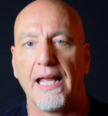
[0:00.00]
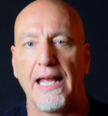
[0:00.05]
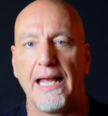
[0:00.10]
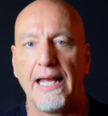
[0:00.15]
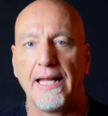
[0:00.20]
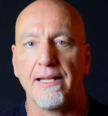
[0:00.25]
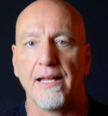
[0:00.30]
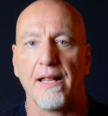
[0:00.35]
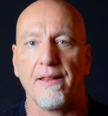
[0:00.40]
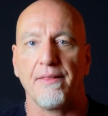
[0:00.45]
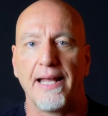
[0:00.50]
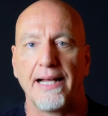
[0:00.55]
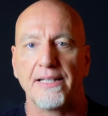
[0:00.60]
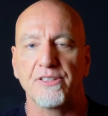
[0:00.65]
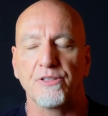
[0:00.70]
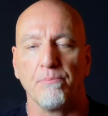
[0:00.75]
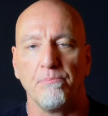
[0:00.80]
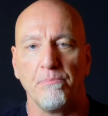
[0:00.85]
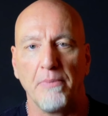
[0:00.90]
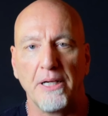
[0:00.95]
and
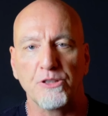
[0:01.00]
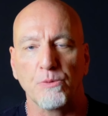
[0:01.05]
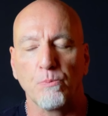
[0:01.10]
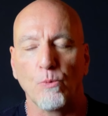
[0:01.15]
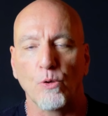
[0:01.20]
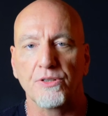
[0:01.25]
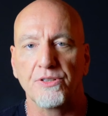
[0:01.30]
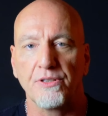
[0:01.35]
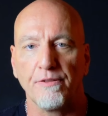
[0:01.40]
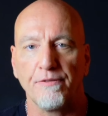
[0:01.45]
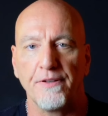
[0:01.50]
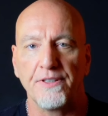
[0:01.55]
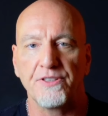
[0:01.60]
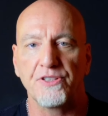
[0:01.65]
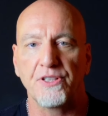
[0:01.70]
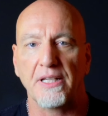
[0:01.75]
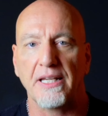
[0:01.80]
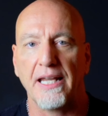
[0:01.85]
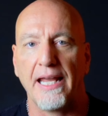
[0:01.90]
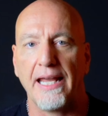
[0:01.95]
that's much more
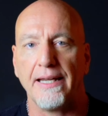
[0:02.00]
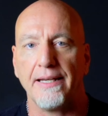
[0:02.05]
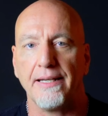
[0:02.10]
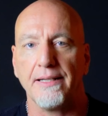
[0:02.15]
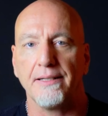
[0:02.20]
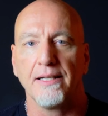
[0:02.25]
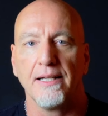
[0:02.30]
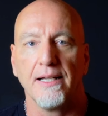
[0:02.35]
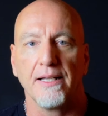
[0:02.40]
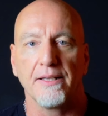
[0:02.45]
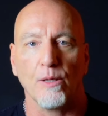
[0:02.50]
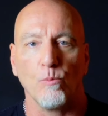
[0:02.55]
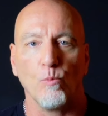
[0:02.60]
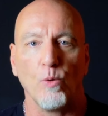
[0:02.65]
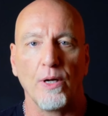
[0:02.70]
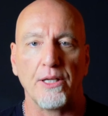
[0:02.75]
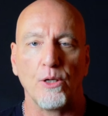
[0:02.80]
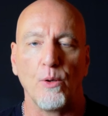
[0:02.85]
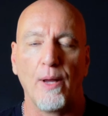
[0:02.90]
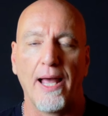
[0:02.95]
sophisticated than
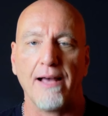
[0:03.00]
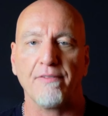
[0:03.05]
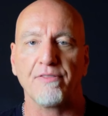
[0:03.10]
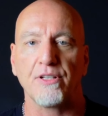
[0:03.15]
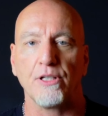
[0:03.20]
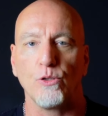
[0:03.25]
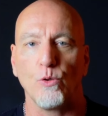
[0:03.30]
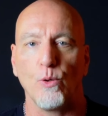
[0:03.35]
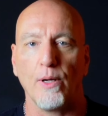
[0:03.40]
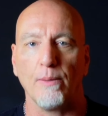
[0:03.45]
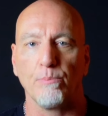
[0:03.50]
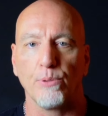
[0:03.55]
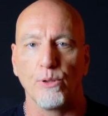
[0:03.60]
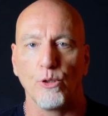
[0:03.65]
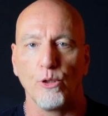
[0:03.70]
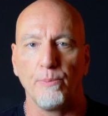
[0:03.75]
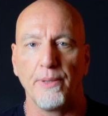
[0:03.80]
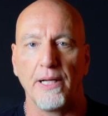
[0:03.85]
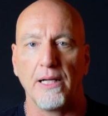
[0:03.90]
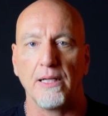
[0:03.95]
what you have to do at
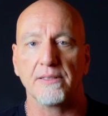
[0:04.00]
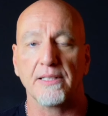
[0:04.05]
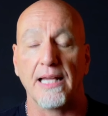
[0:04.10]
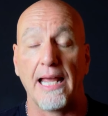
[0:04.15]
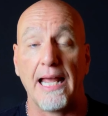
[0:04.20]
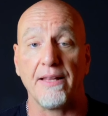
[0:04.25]
blue belt.